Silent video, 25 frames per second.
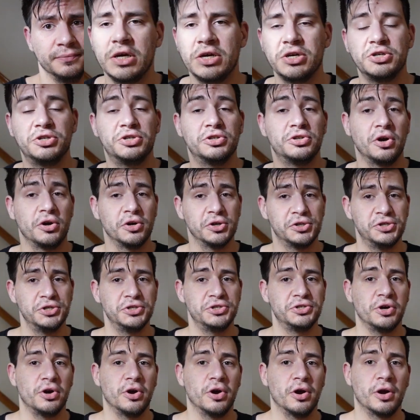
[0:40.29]

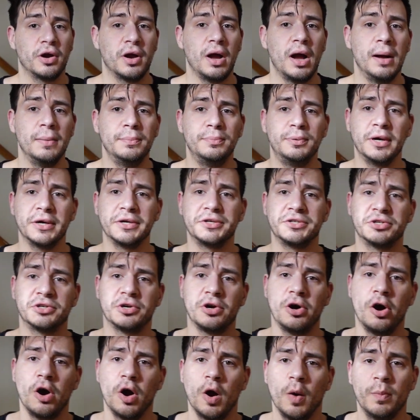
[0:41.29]
Starches are a complex
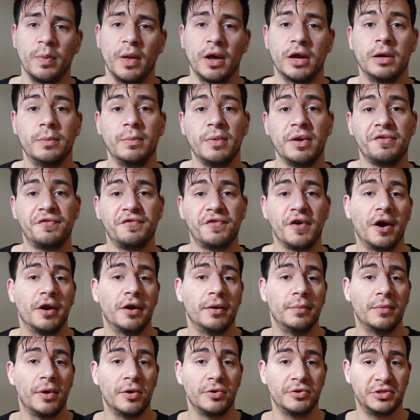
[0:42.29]
carb that can be found
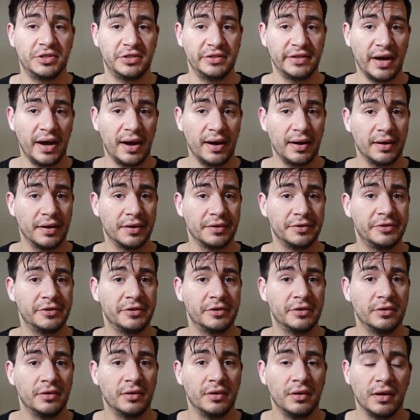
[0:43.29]
in most
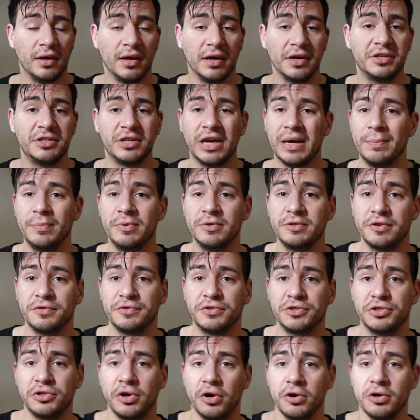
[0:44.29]
diets. Examples of
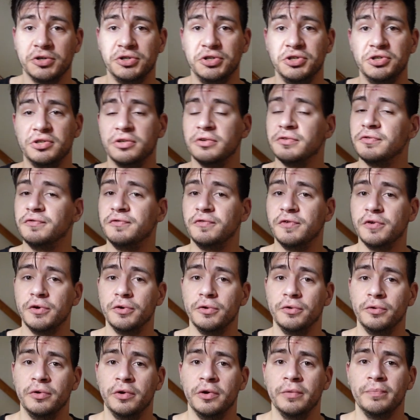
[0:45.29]
starches in
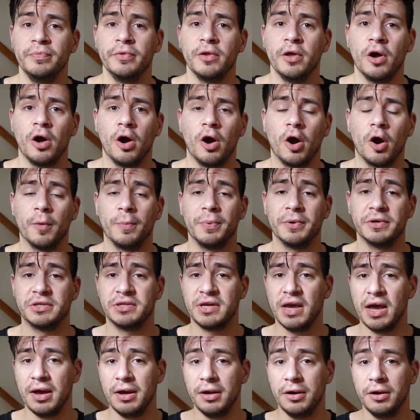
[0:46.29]
food are
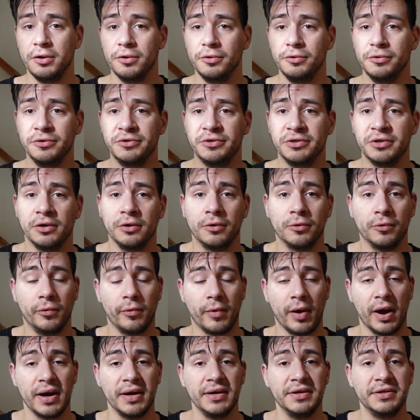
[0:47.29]
potatoes,
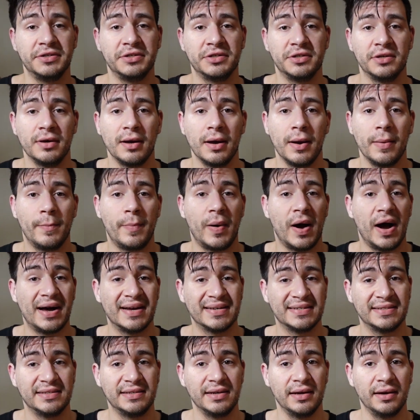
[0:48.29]
rice,
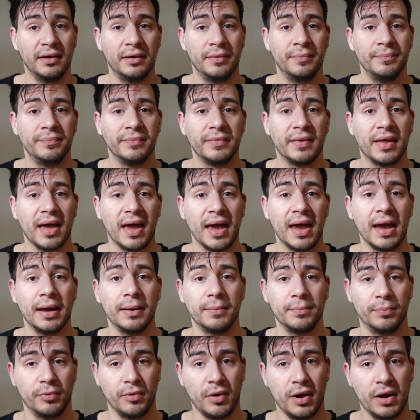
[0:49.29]
pasta,
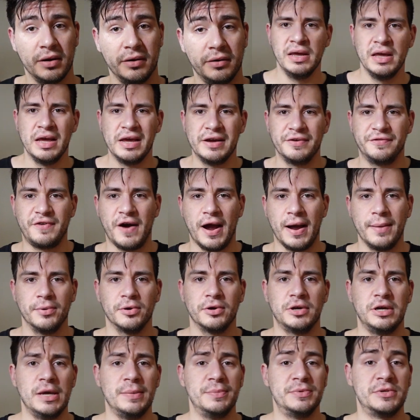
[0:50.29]
and bread.
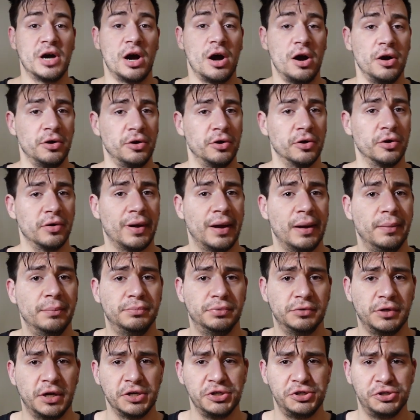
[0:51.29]
Fiber keeps hunger and
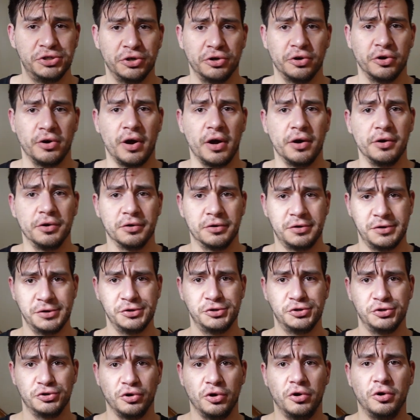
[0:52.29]
blood sugar under
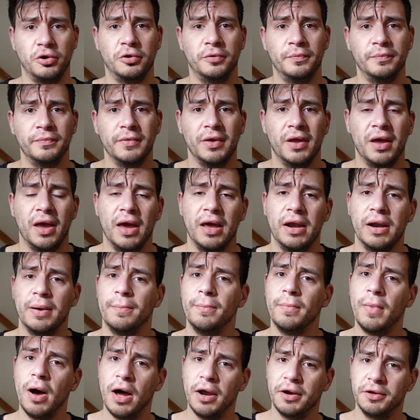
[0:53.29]
control, and it
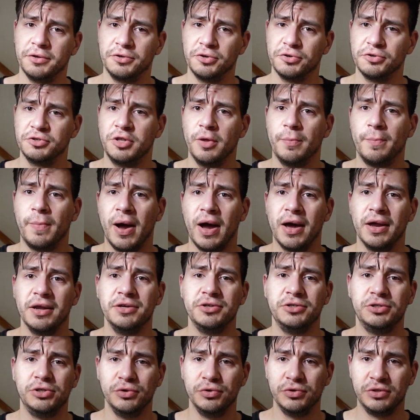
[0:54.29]
monitors the
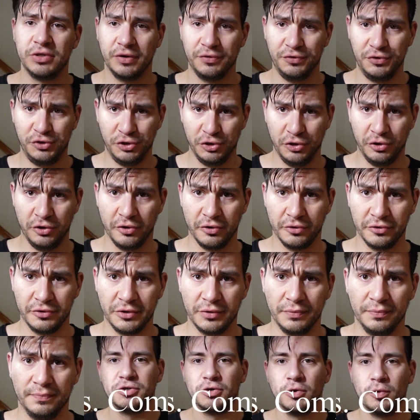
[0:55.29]
body's use of
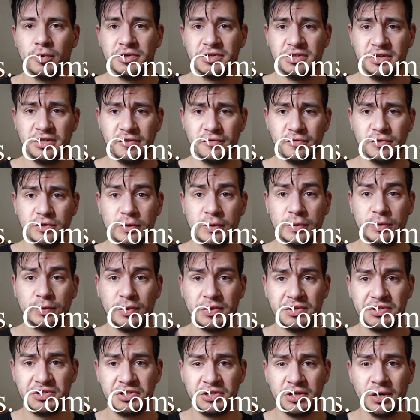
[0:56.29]
sugars. So what is the difference
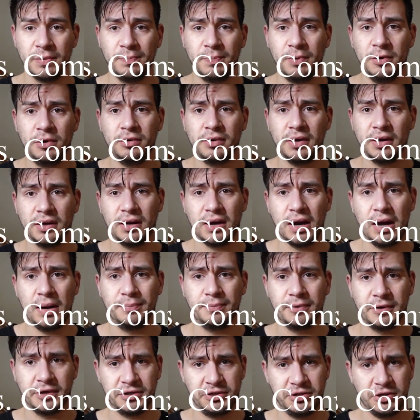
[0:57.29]
between simple and
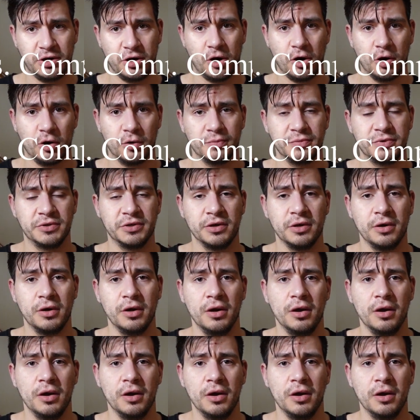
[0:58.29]
complex carbs?